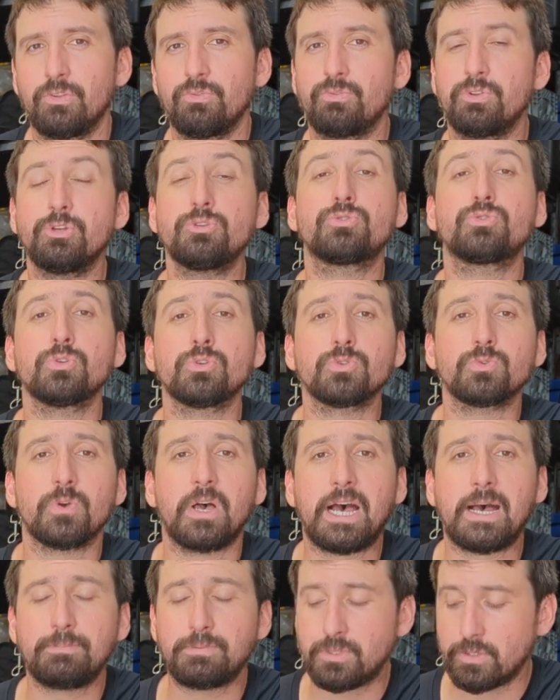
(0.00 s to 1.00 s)
Those tools
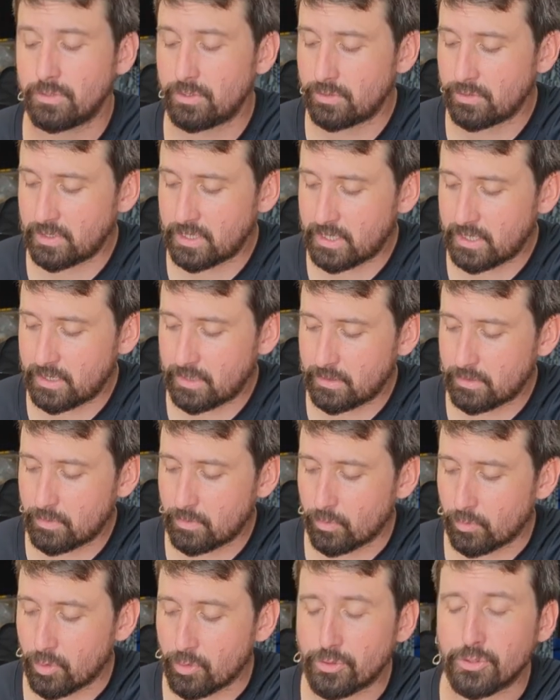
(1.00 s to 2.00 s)
will absolutely
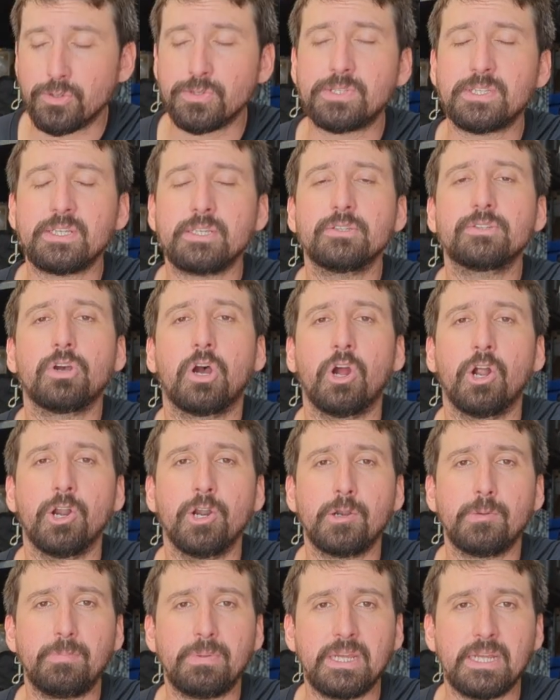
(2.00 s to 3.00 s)
reduce these
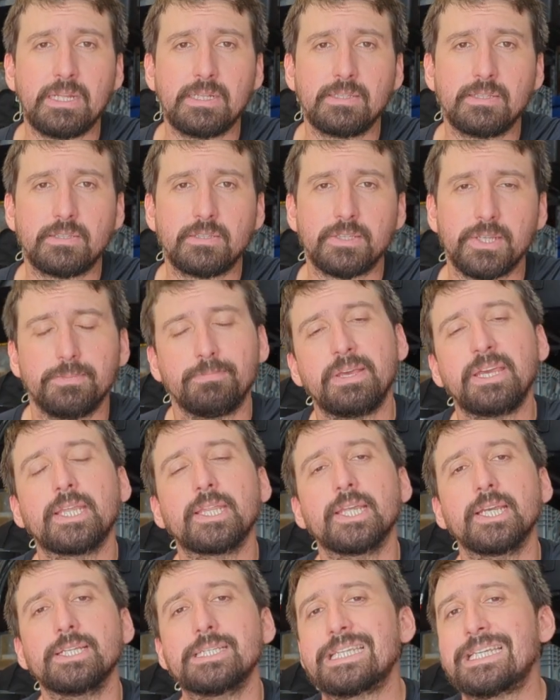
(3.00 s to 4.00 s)
hard bends and make
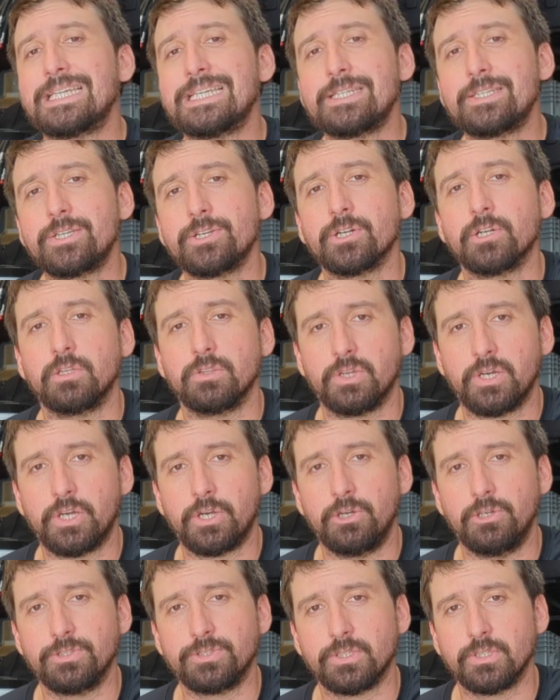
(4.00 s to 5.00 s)
things easier on the
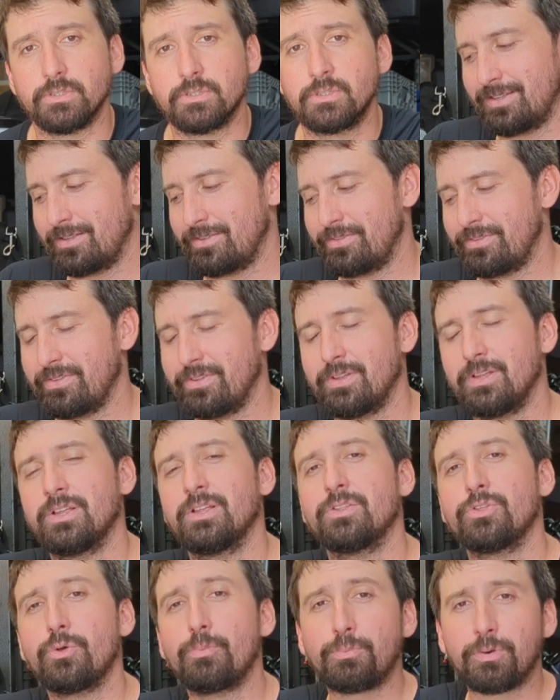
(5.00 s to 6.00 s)
hoses.
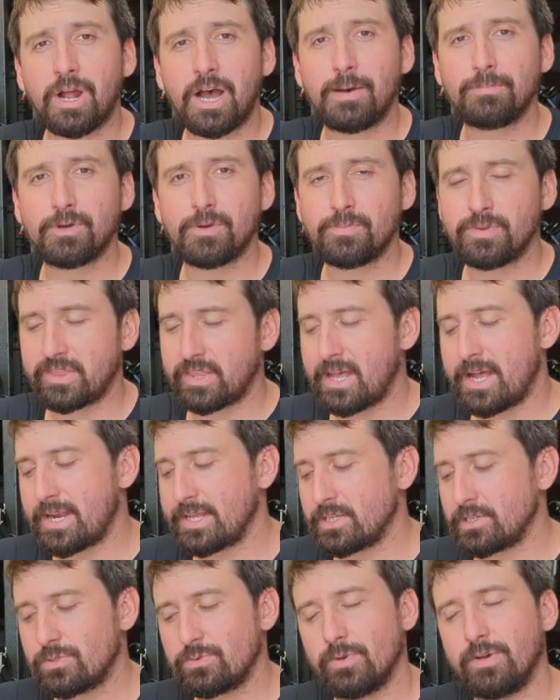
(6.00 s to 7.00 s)
The problem with
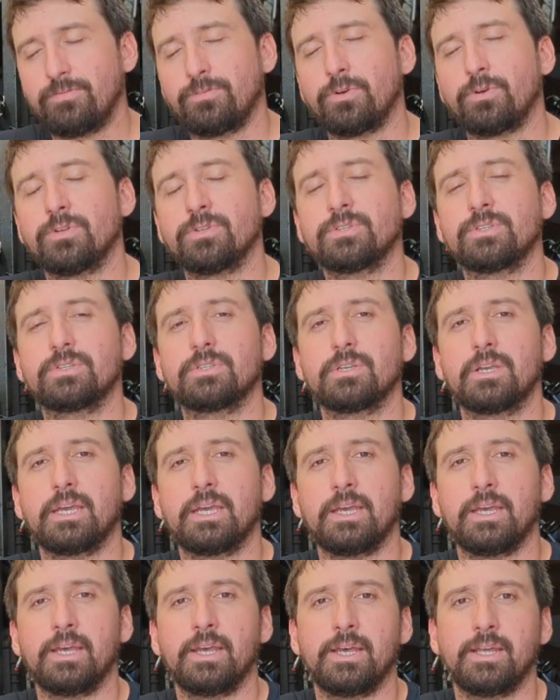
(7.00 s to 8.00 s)
adding swivels
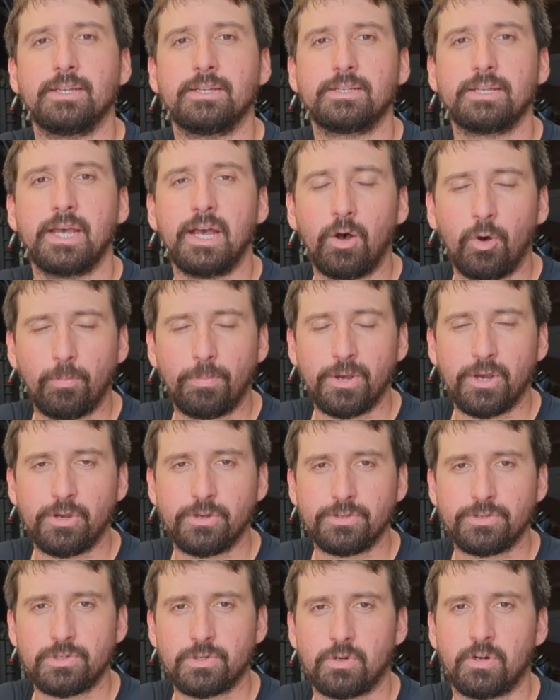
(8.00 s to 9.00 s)
and
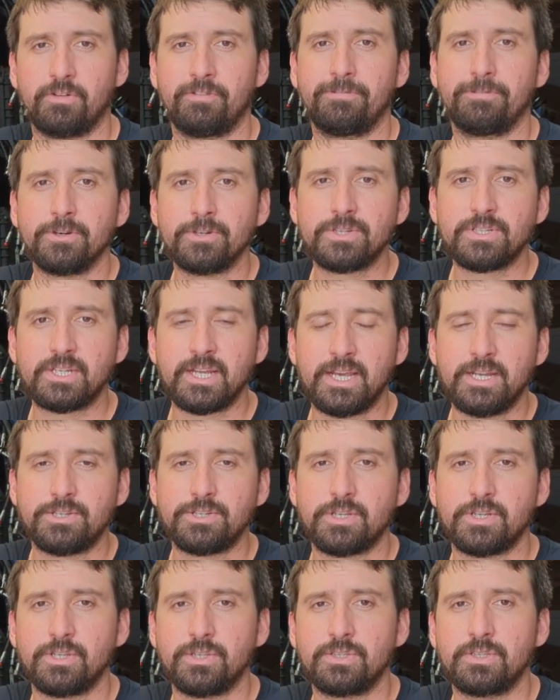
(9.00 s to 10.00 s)
elbows to our first
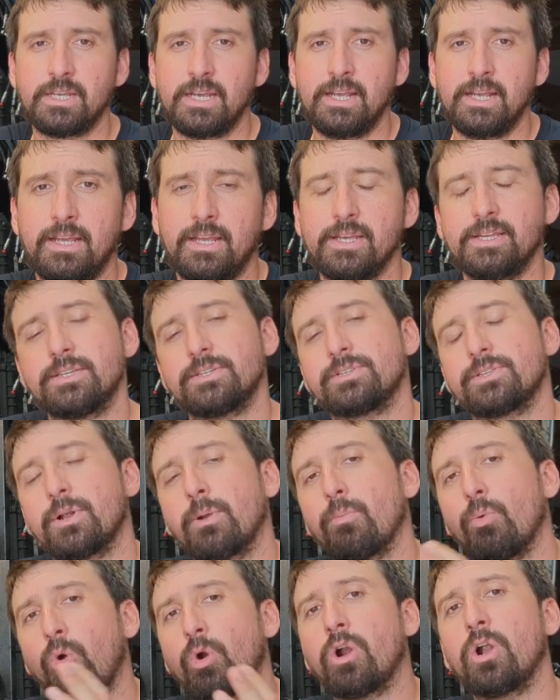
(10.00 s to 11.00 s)
stages is there
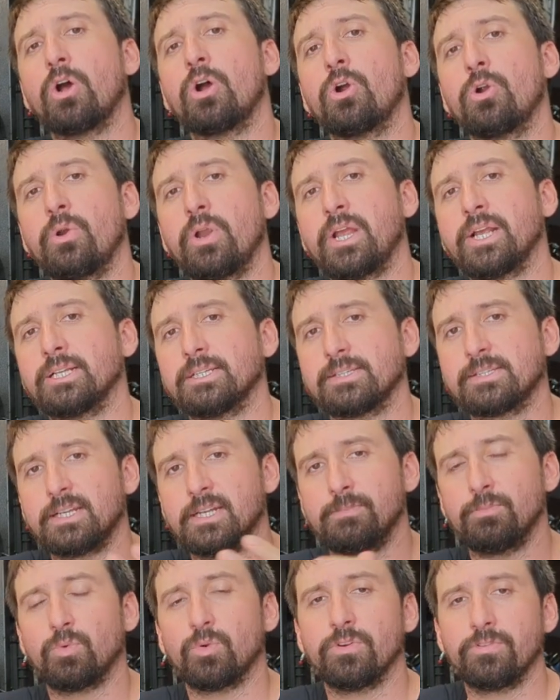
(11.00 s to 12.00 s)
are more O-rings
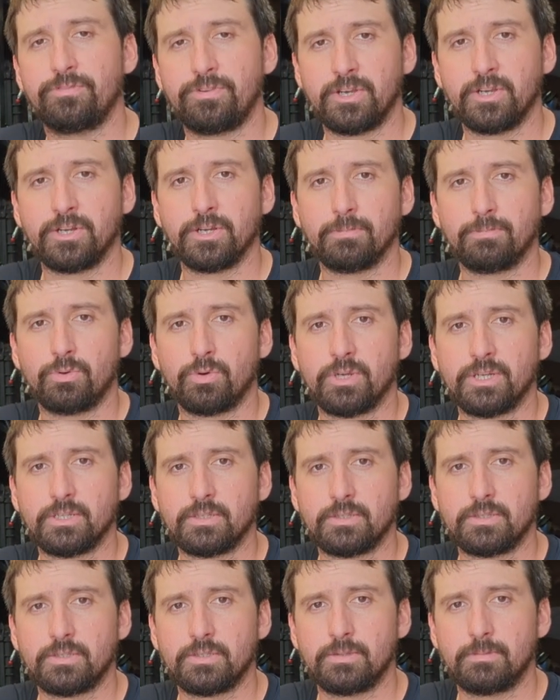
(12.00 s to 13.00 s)
and more failure
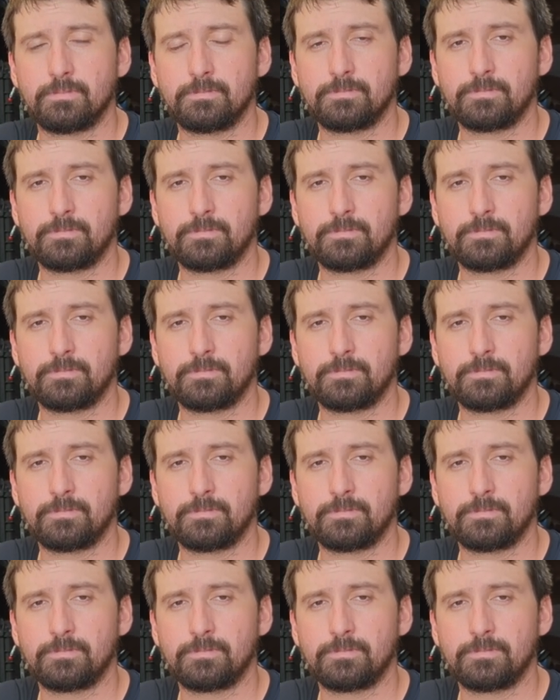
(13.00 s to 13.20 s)
points.